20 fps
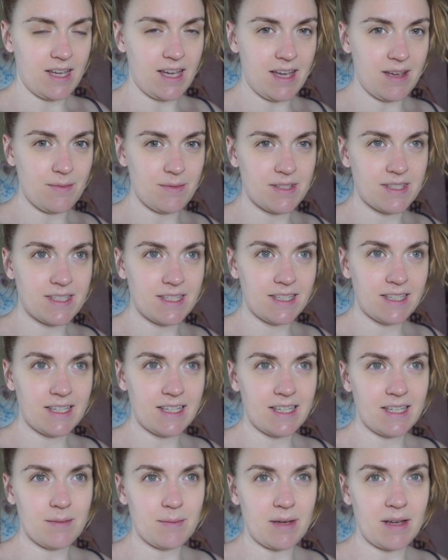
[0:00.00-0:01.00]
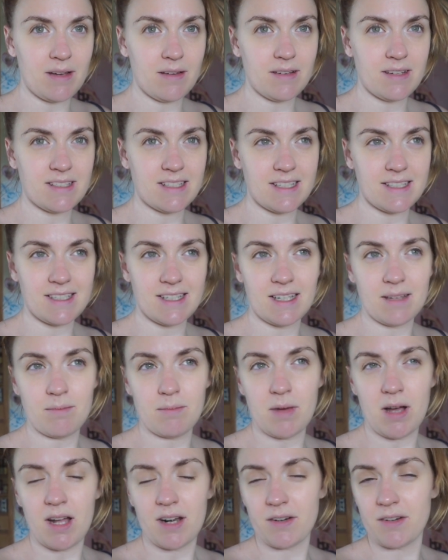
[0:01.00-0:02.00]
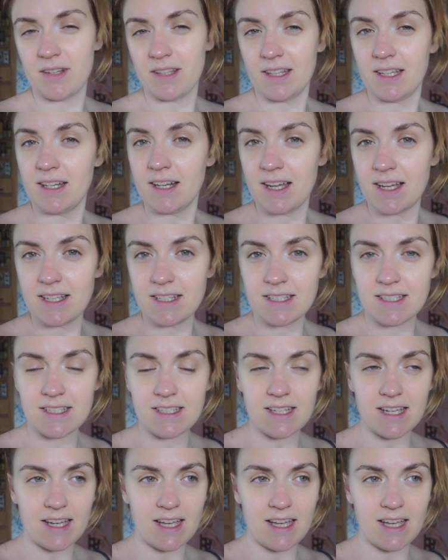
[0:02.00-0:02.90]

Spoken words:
I was thinking about, because it's like moderately nice,